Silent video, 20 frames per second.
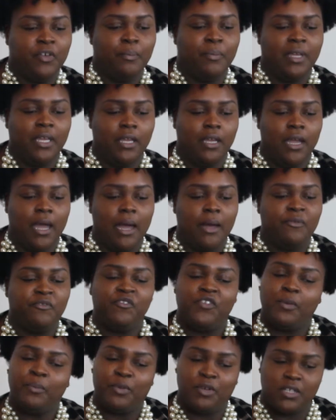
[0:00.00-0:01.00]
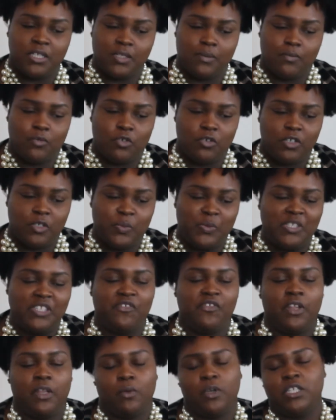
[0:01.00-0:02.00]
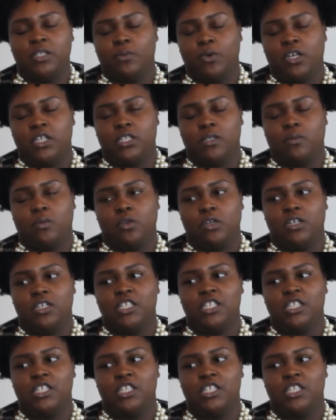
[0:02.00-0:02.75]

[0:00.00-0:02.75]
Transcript: me, I'm from Baltimore, specifically West Baltimore.